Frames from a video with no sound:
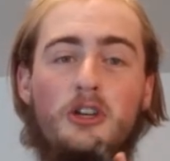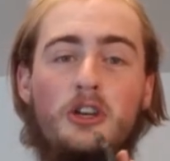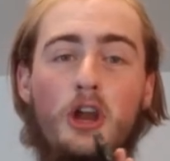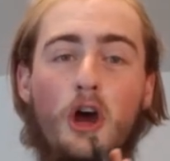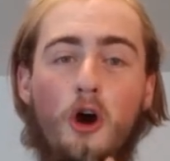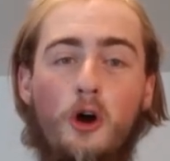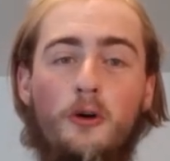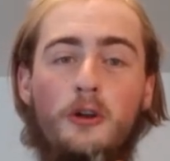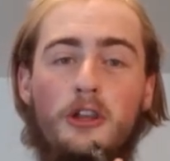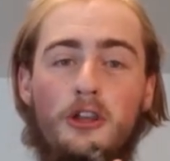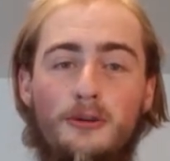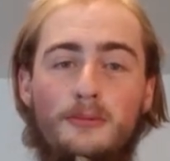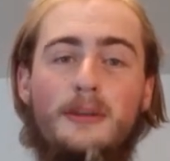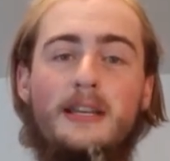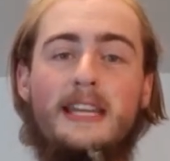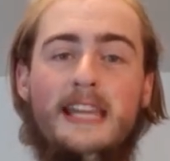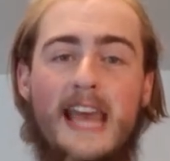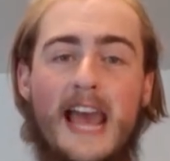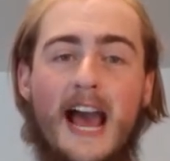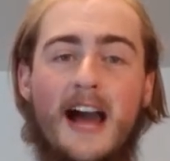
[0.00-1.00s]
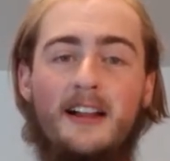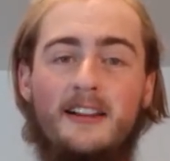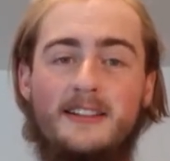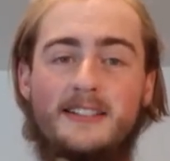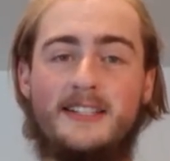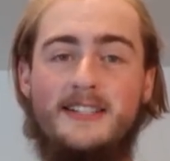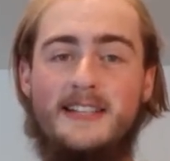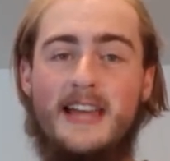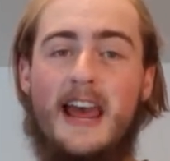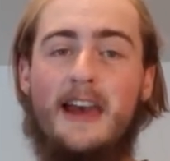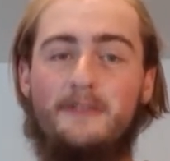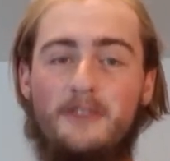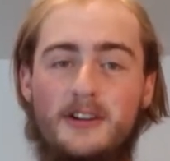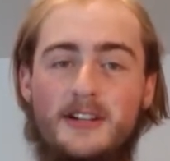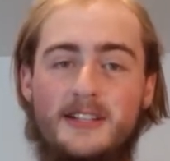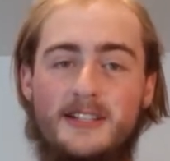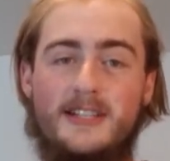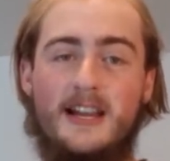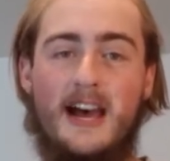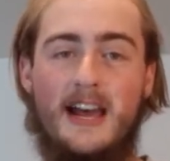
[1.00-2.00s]
no human callus has ever
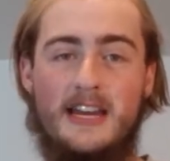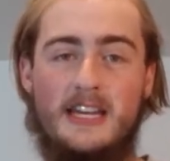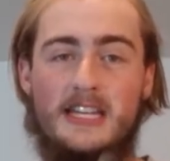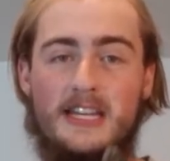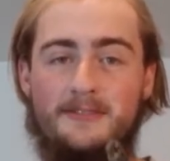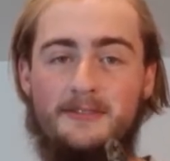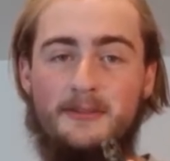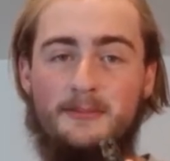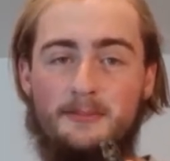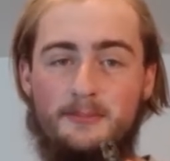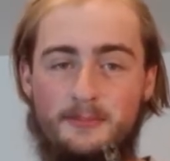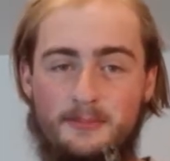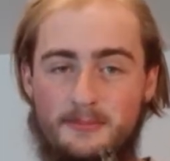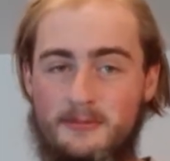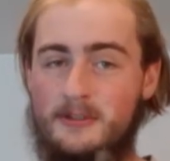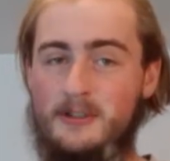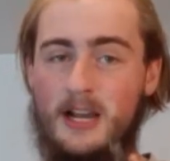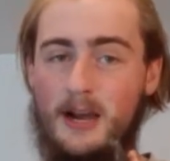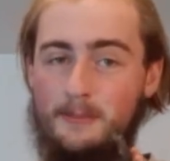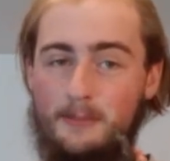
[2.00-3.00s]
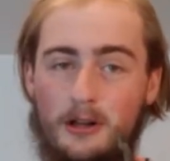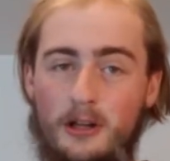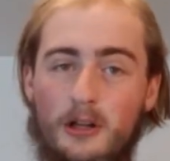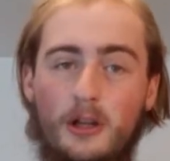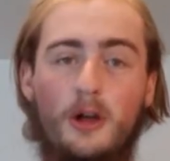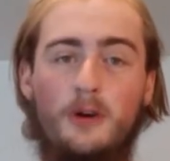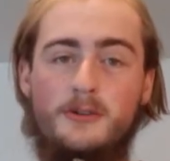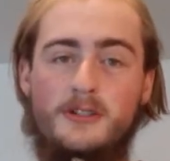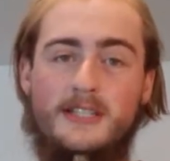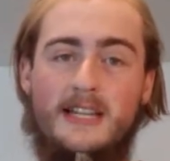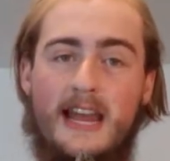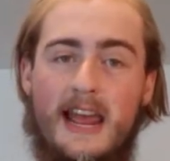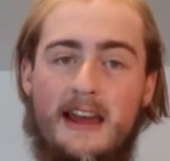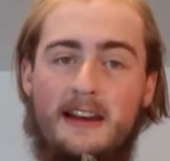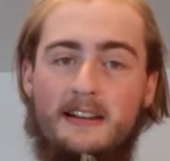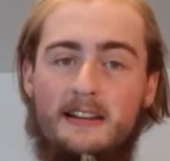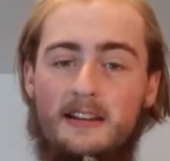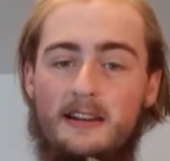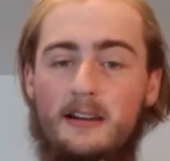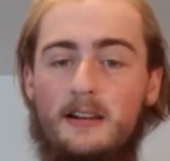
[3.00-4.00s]
designed to even come close to
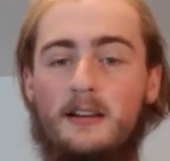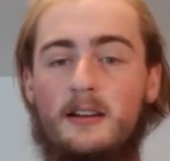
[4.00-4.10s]
handling.